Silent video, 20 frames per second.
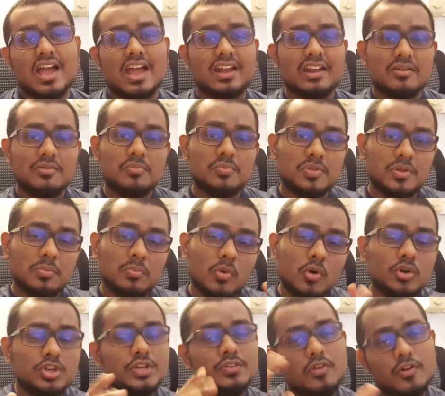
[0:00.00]
And the
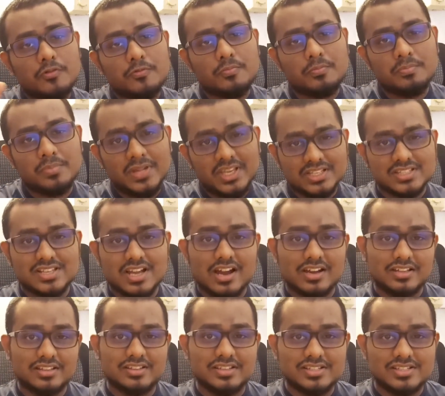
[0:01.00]
motive of me
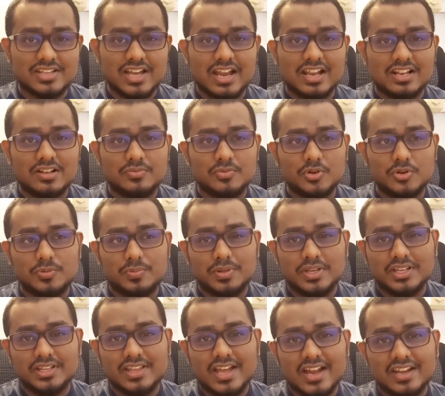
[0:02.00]
starting this channel would
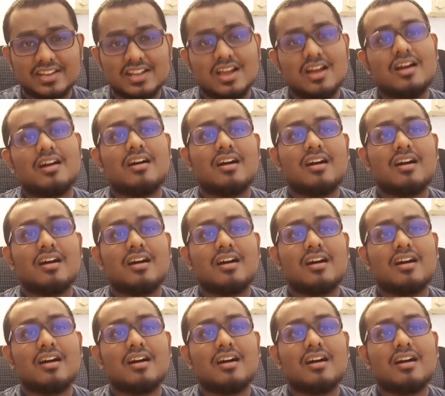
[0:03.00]
be that